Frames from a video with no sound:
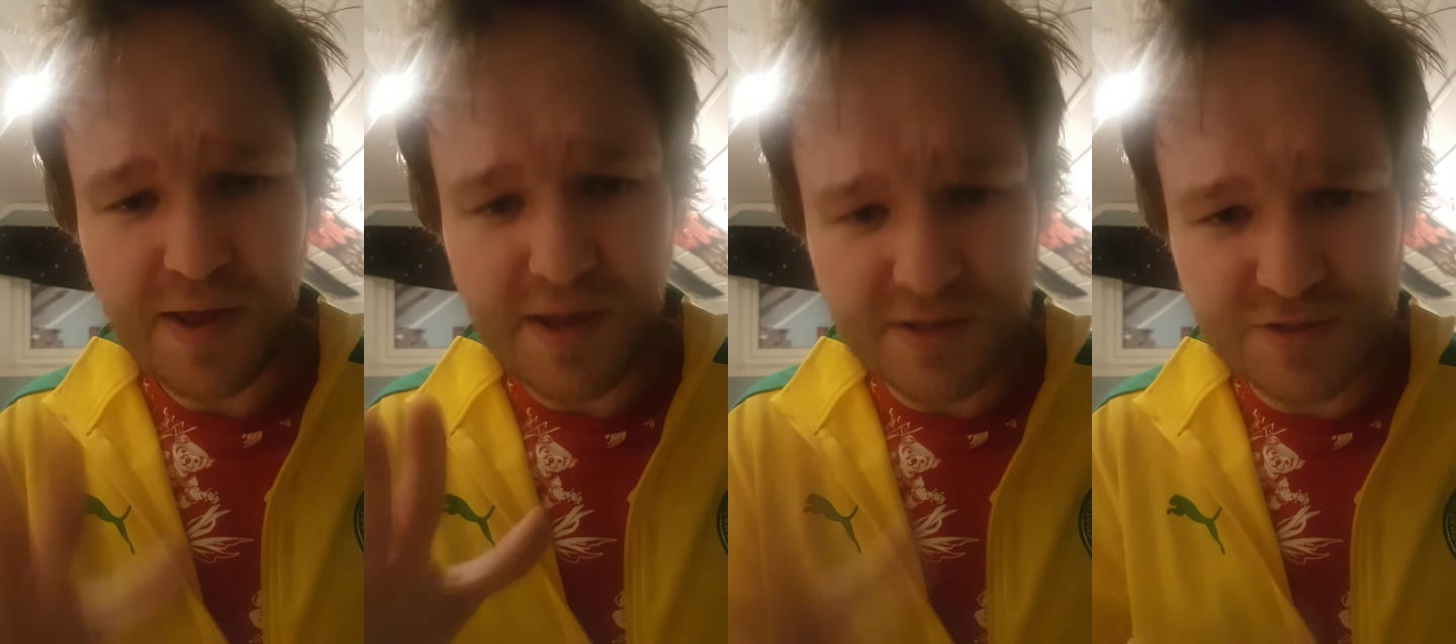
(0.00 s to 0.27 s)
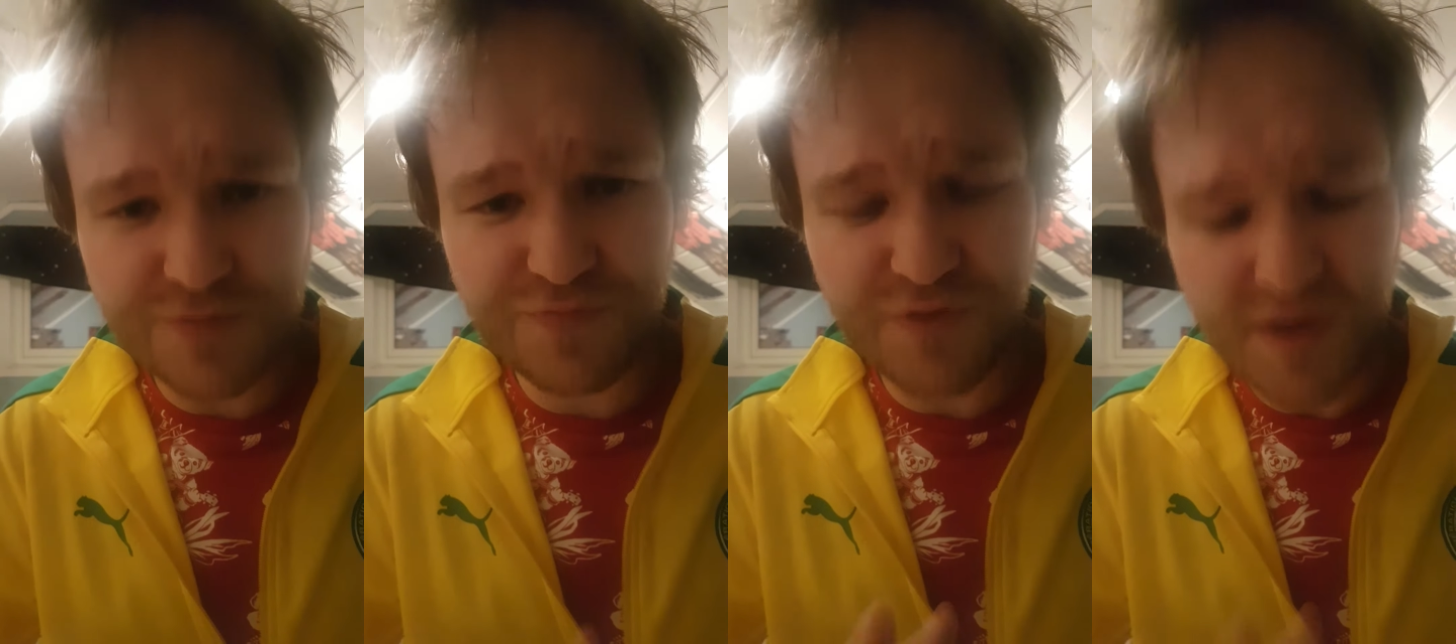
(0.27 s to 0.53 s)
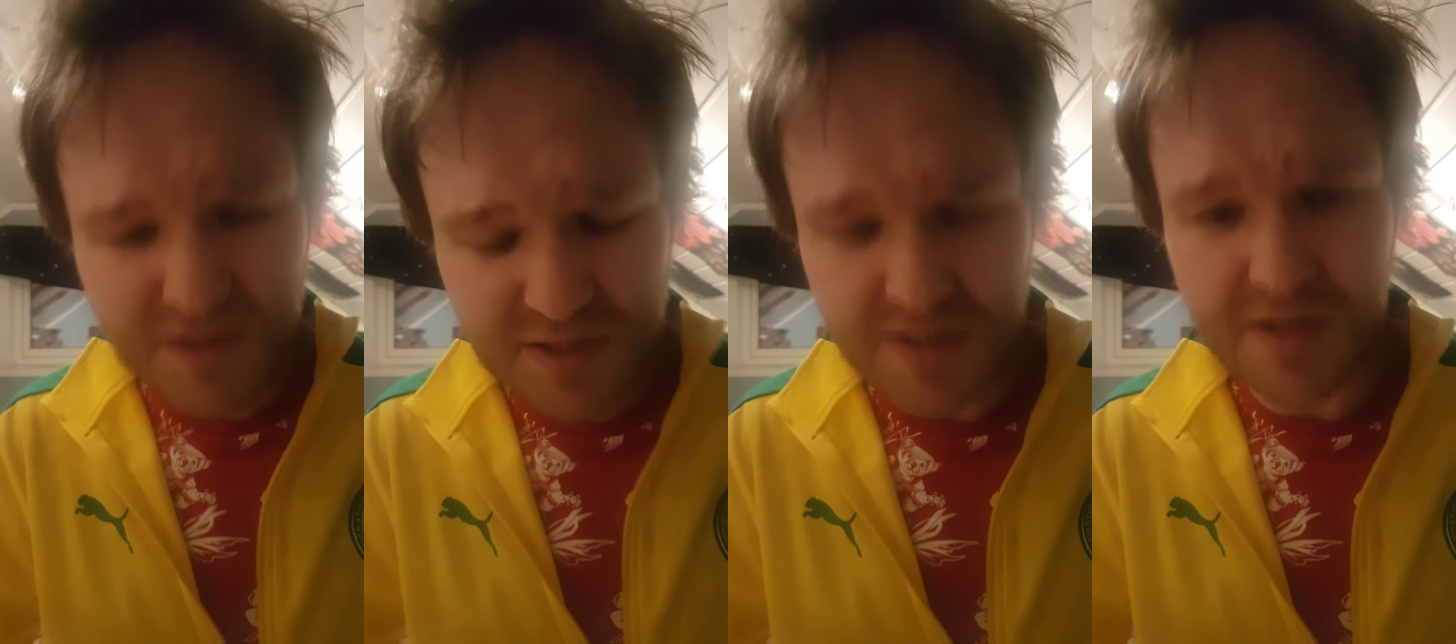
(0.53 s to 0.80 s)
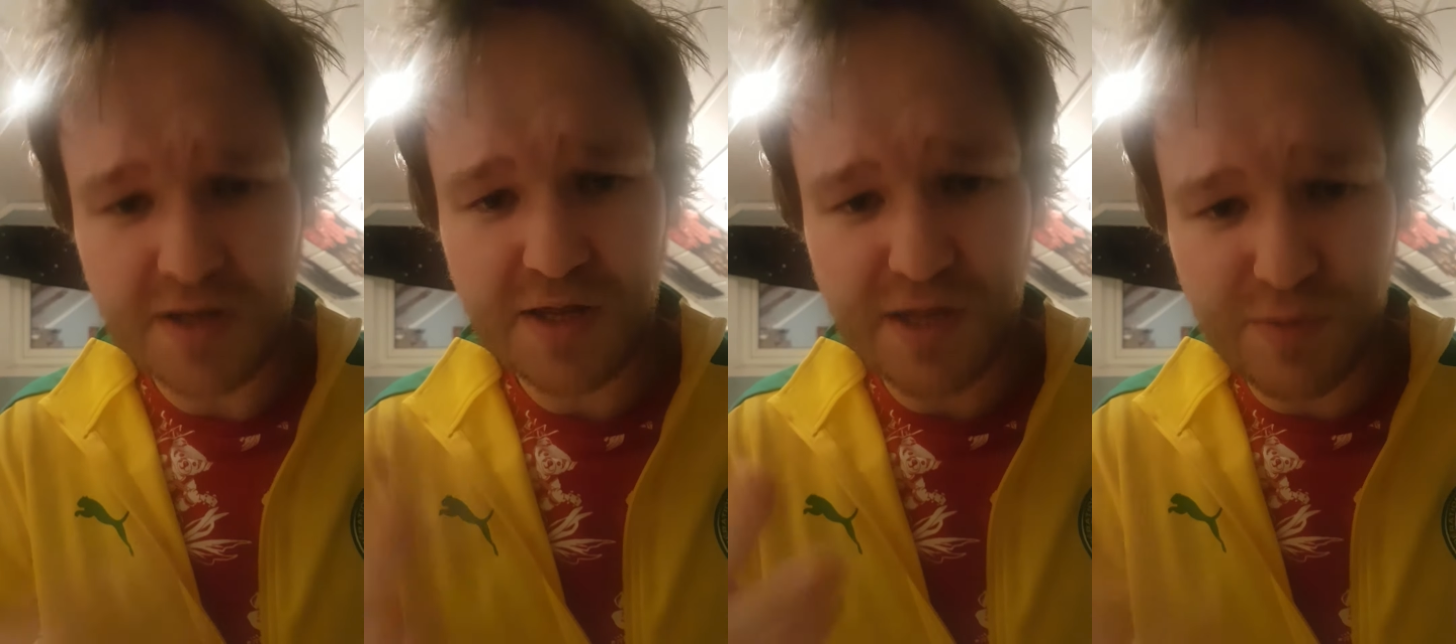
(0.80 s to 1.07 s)
into thinking
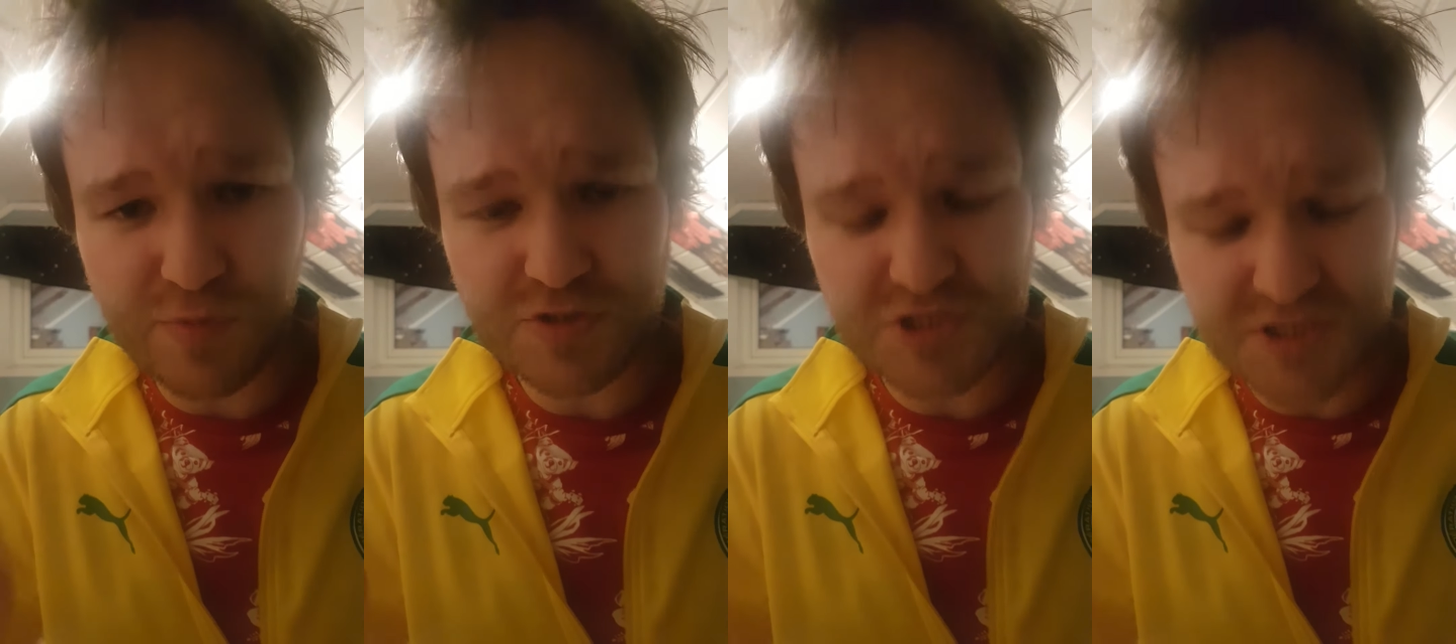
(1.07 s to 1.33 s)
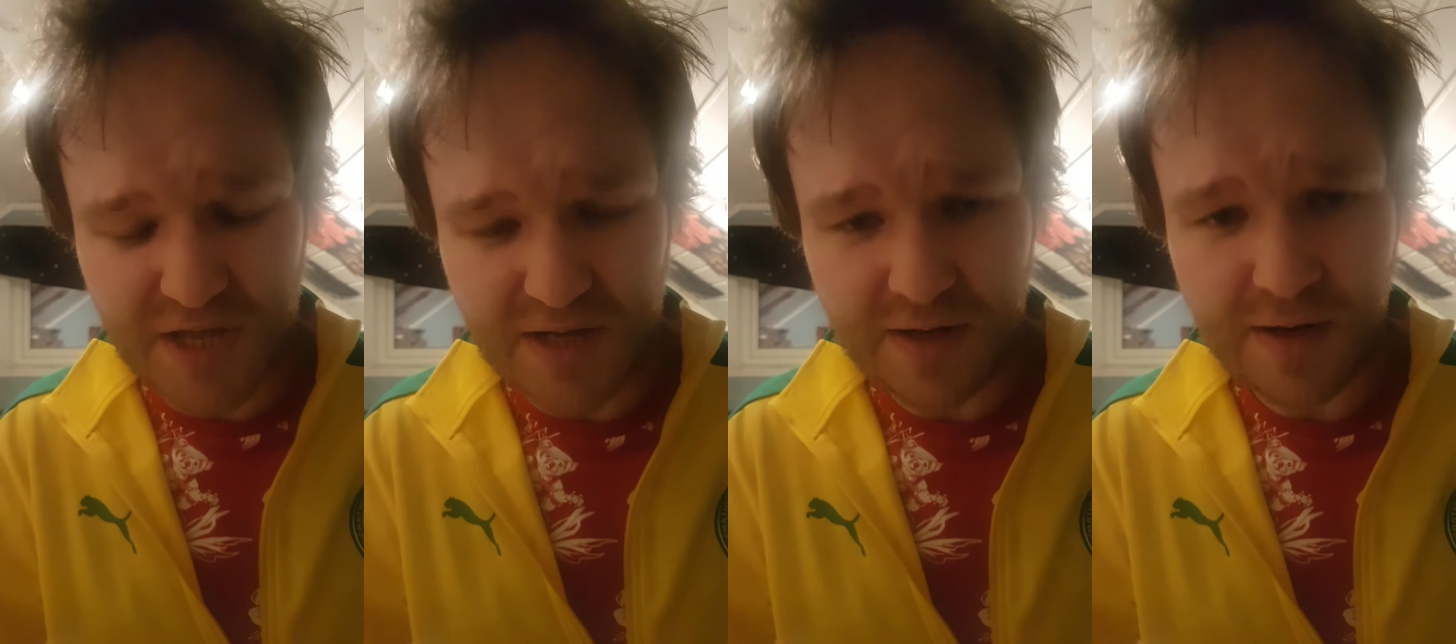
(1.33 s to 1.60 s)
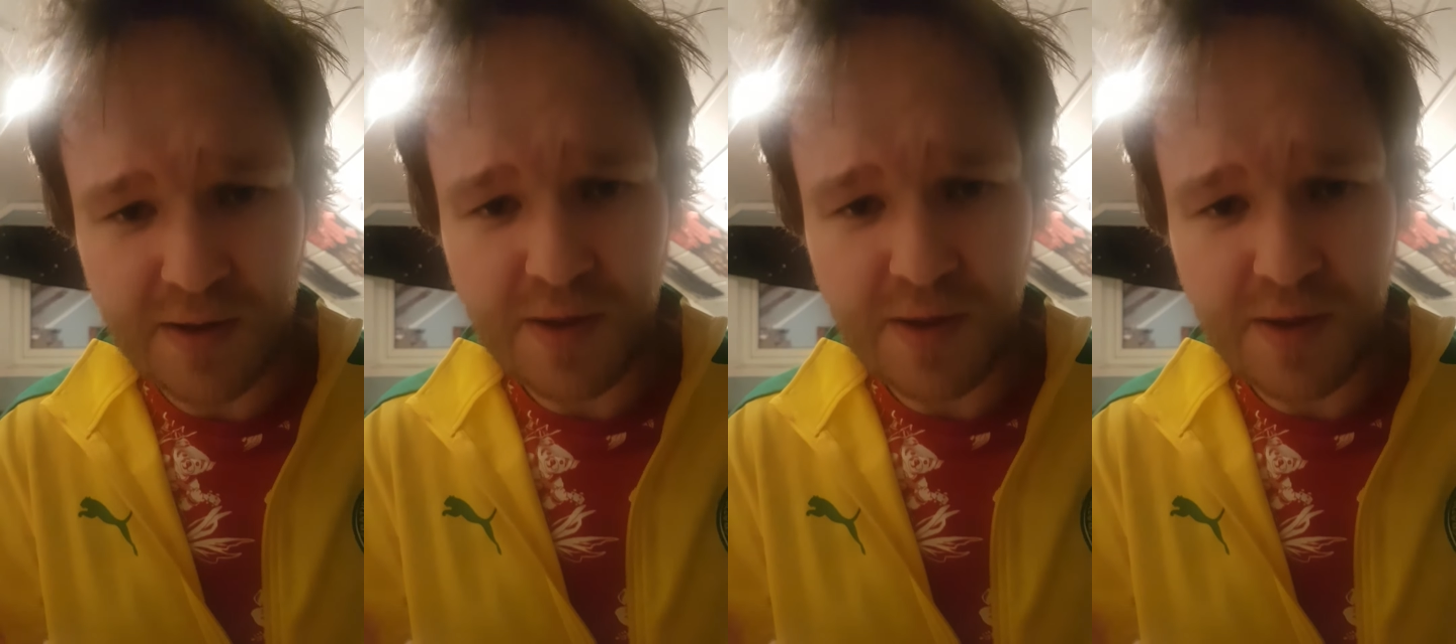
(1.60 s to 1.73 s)
he was dead.